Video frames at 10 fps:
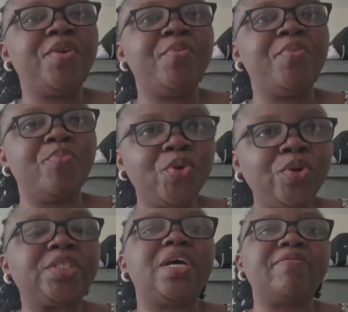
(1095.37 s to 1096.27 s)
when we
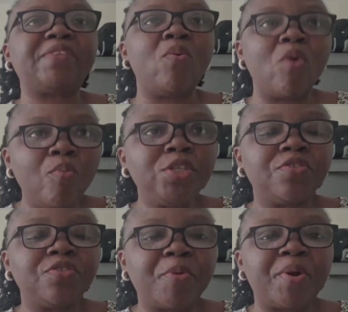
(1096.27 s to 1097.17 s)
booked after
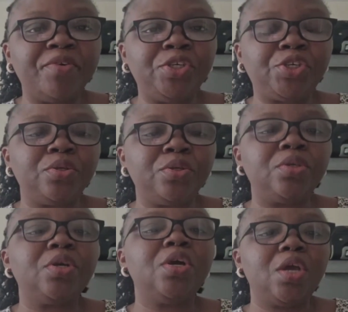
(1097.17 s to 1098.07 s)
1 month of
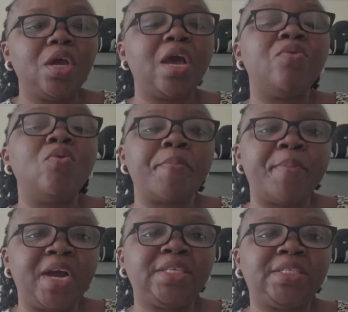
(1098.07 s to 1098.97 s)
preparation, and
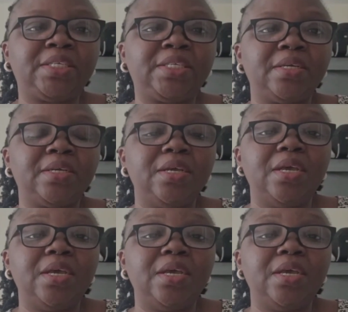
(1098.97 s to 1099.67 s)
we passed.